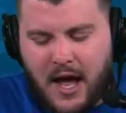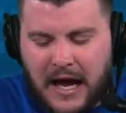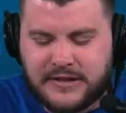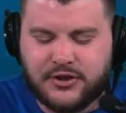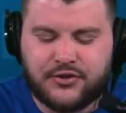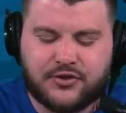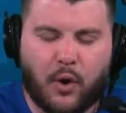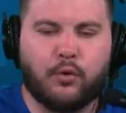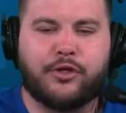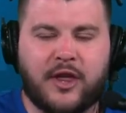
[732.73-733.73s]
I just
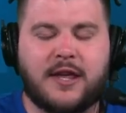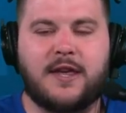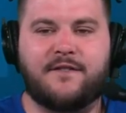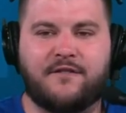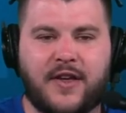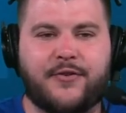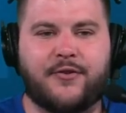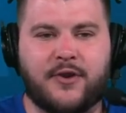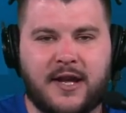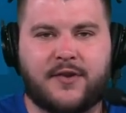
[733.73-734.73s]
don't think he
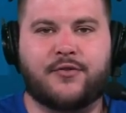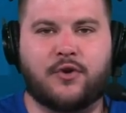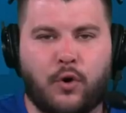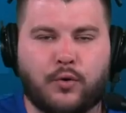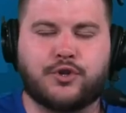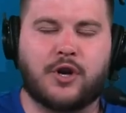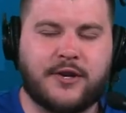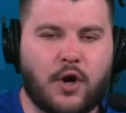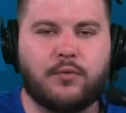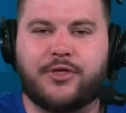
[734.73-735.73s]
fits Knicks culture. I
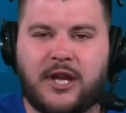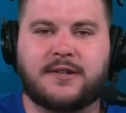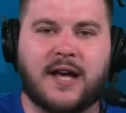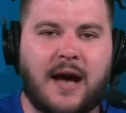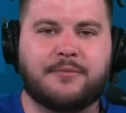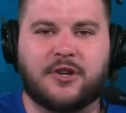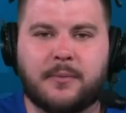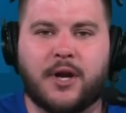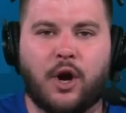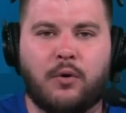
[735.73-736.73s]
don't think Tom
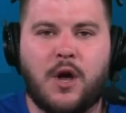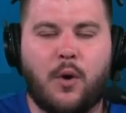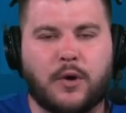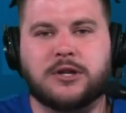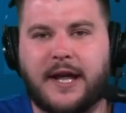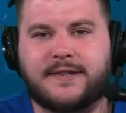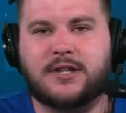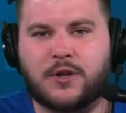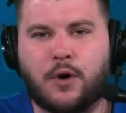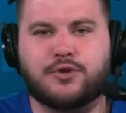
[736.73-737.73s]
Thibodeau would like
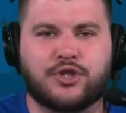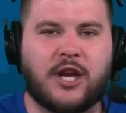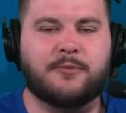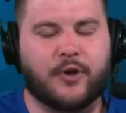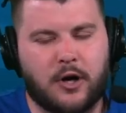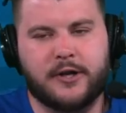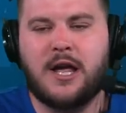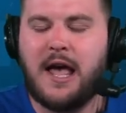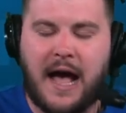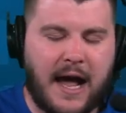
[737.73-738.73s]
to coach James Harden.
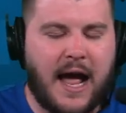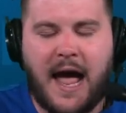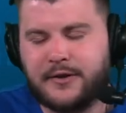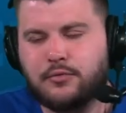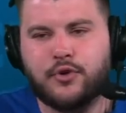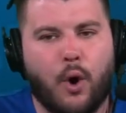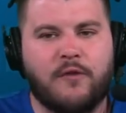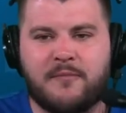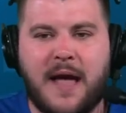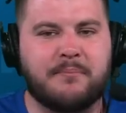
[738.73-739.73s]
I don't know
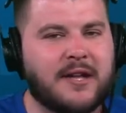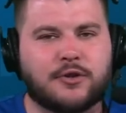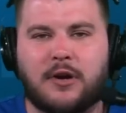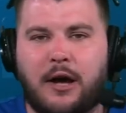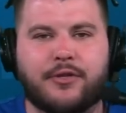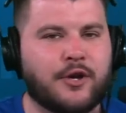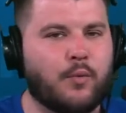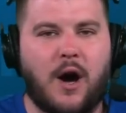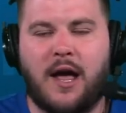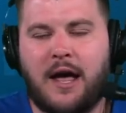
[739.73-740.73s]
if my mental health can
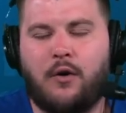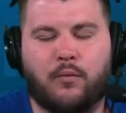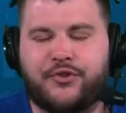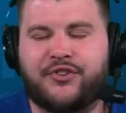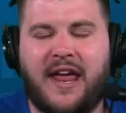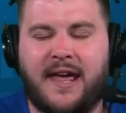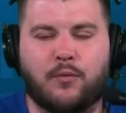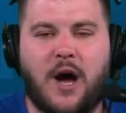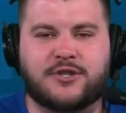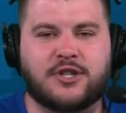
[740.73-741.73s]
stand
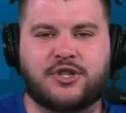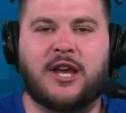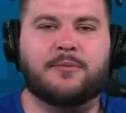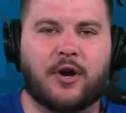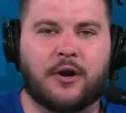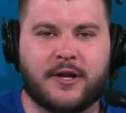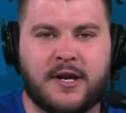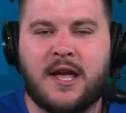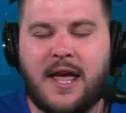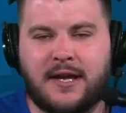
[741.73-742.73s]
watching James
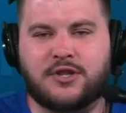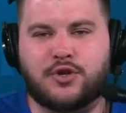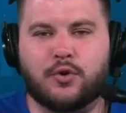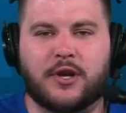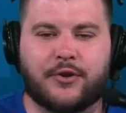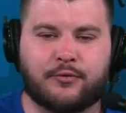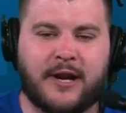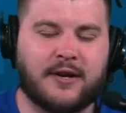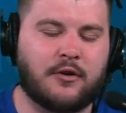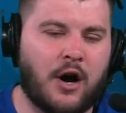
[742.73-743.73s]
Harden and Julius
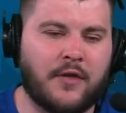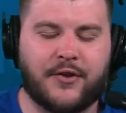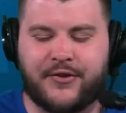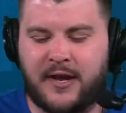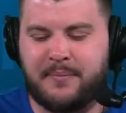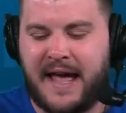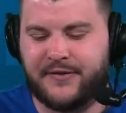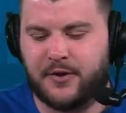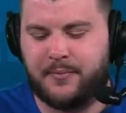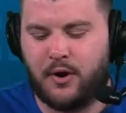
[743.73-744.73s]
Randle on the same
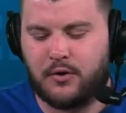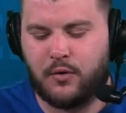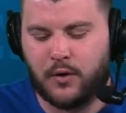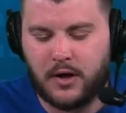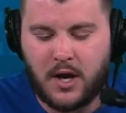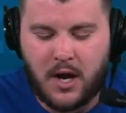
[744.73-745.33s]
basketball court.